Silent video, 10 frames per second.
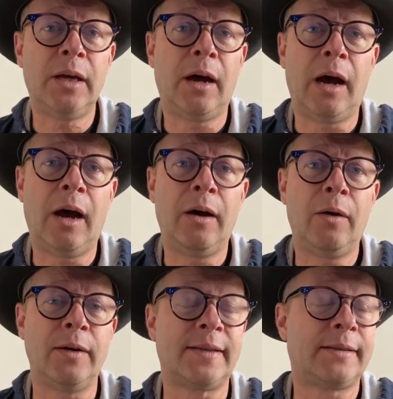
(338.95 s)

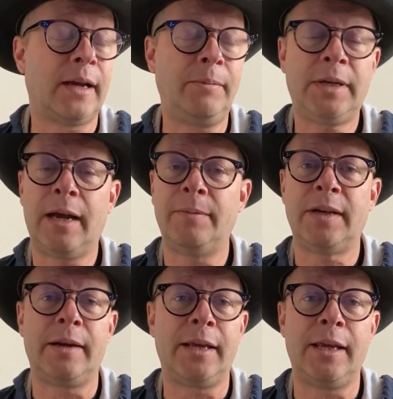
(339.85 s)
sometimes
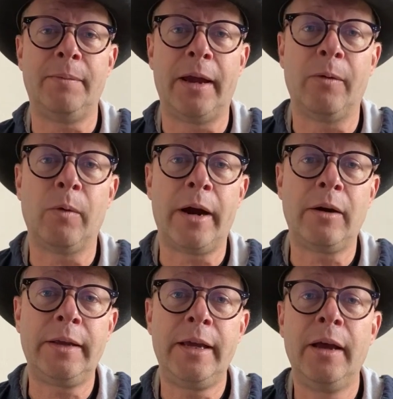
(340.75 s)
on eBay,
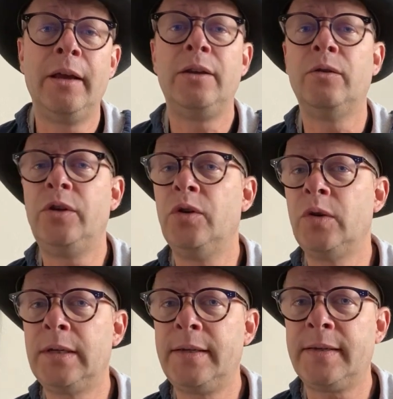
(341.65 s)
rarely. You'll
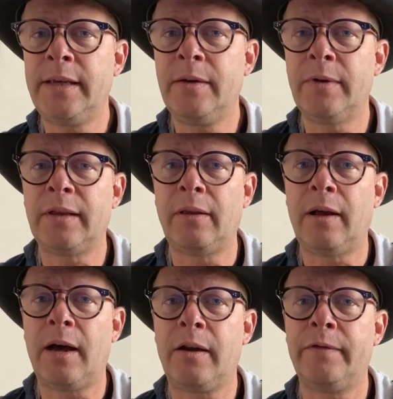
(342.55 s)
usually see it with a
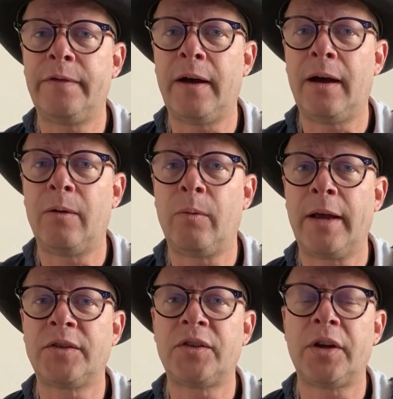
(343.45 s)
lot of
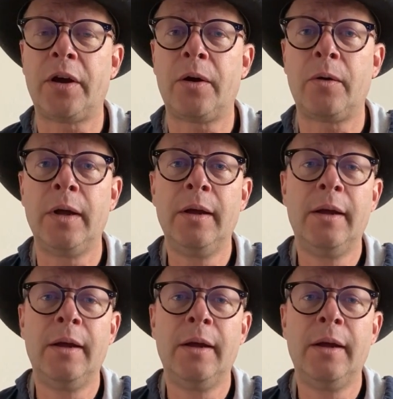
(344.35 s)
resto.